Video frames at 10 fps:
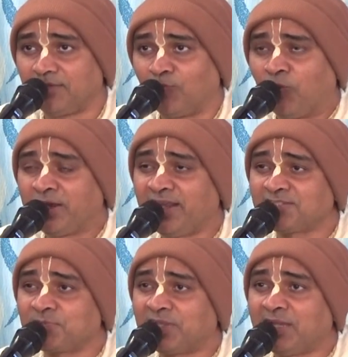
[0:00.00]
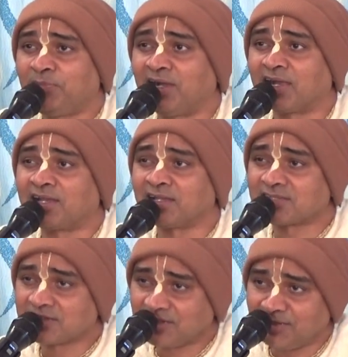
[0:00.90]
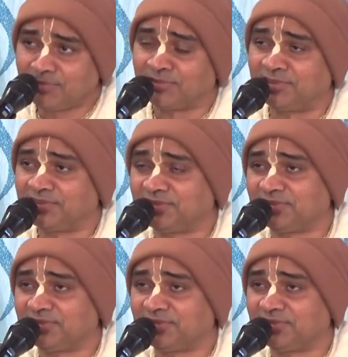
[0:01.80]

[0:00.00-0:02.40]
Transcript: one has become accustomed